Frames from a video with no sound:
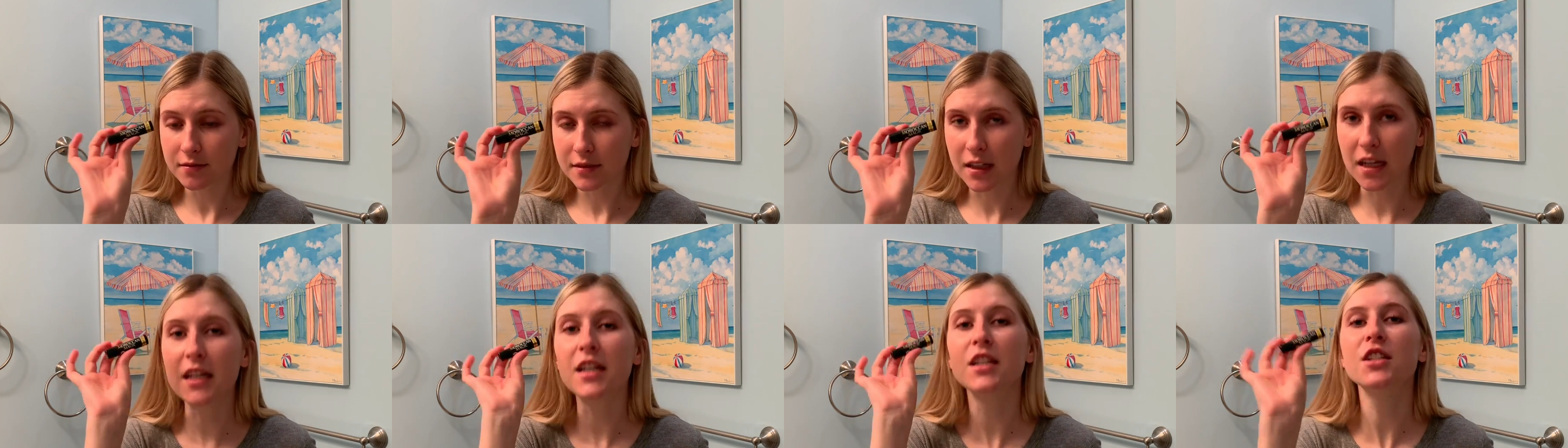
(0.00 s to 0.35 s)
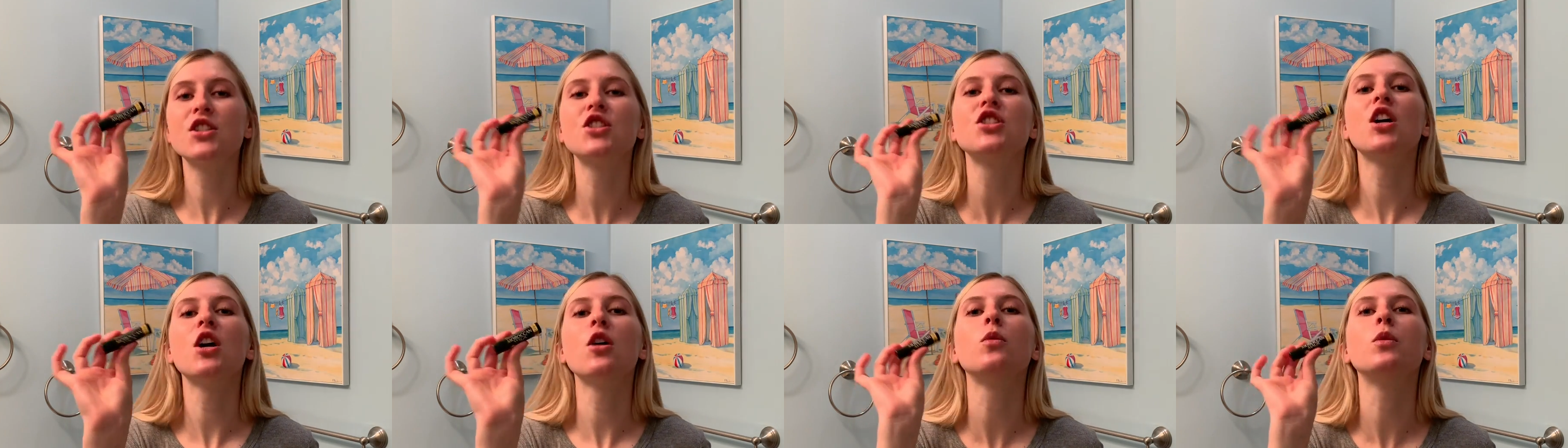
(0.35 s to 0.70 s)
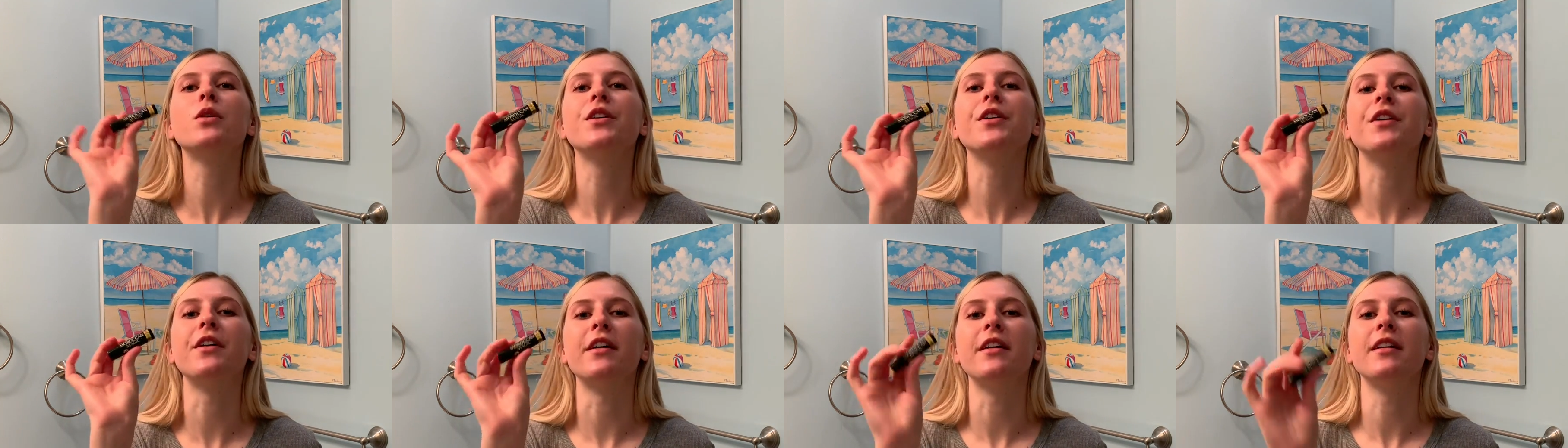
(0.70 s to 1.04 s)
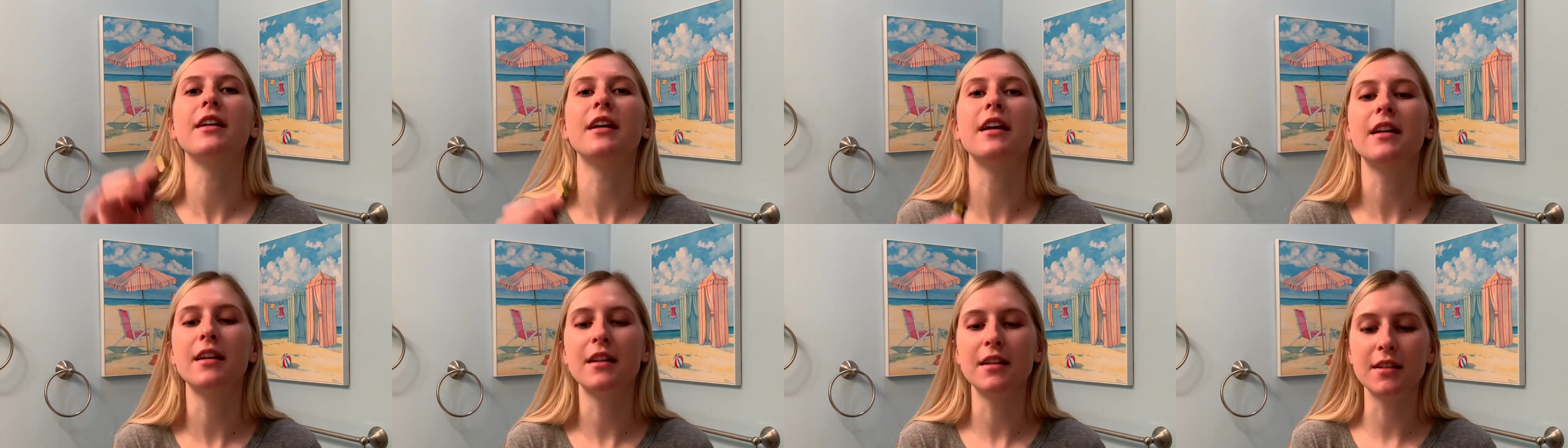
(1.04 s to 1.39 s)
is so good.
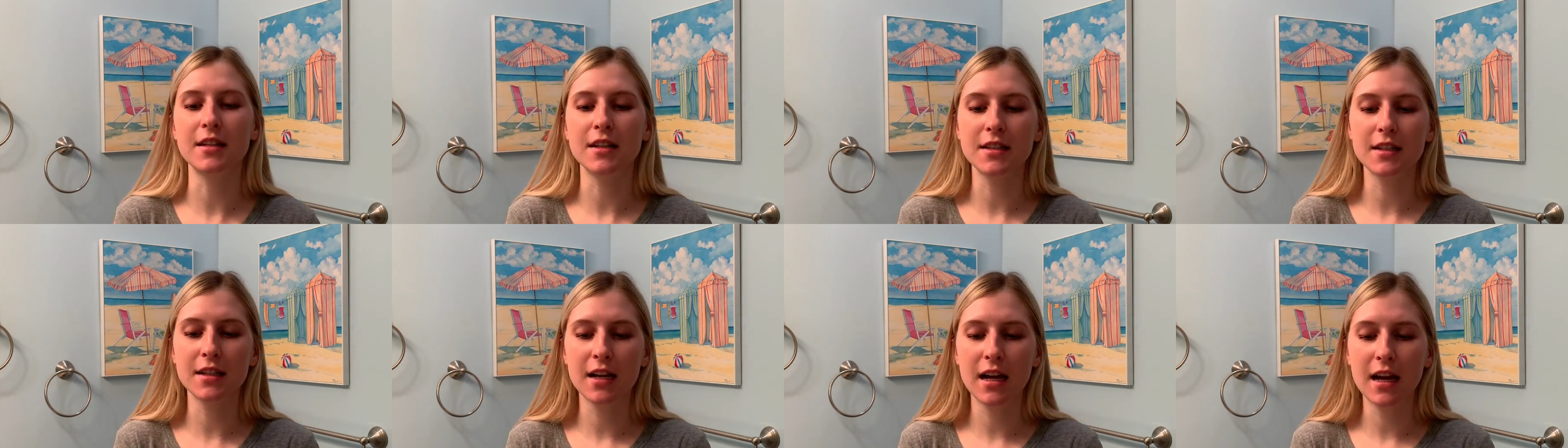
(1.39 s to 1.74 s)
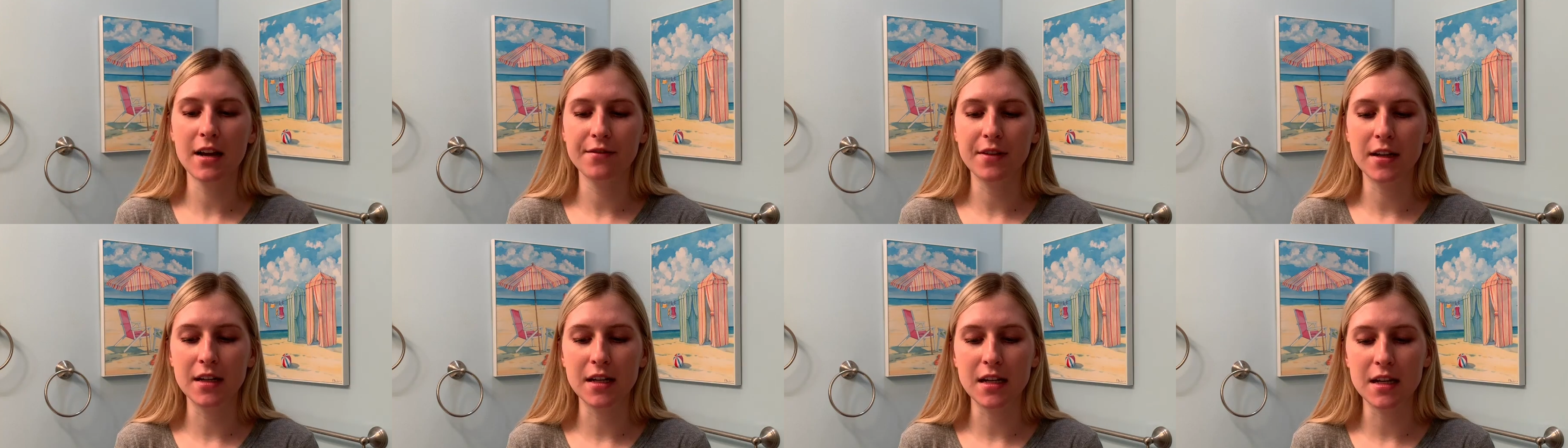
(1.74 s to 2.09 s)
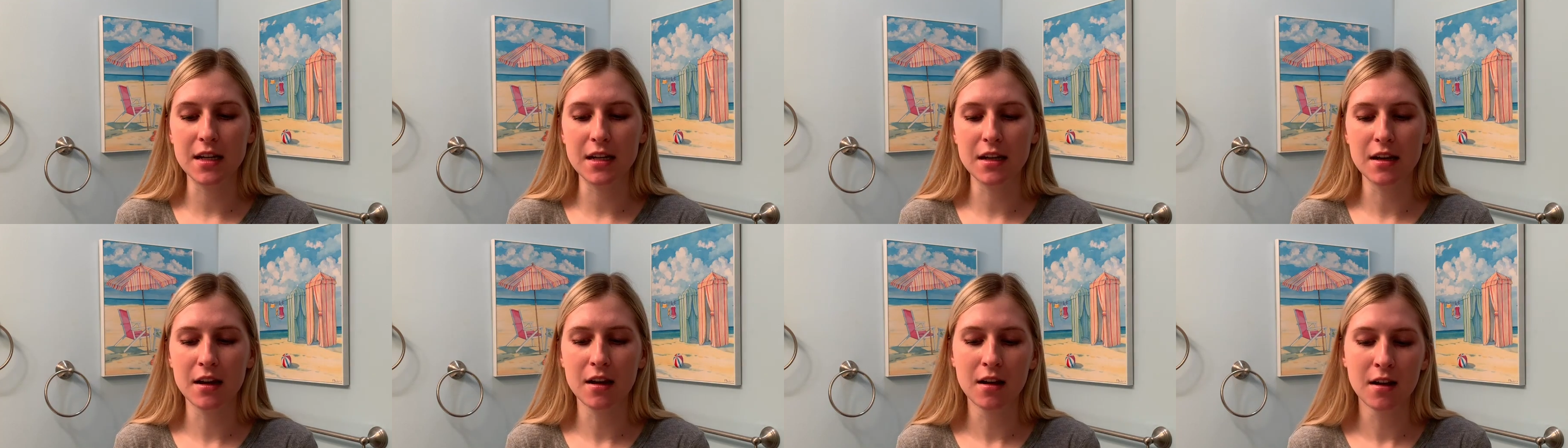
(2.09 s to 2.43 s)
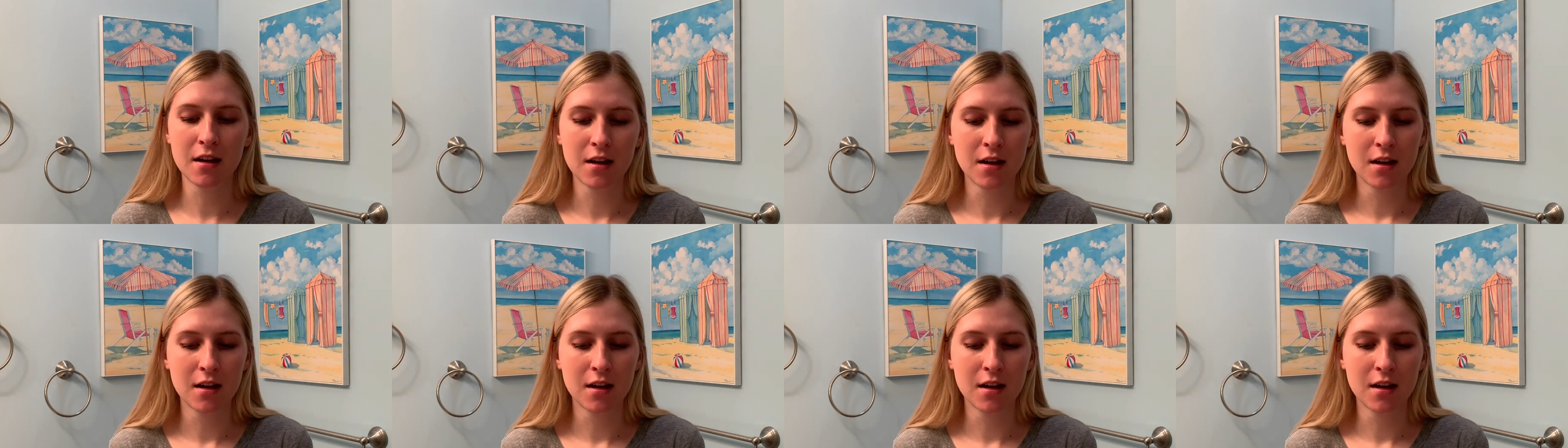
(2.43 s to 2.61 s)
And it doesn't have any,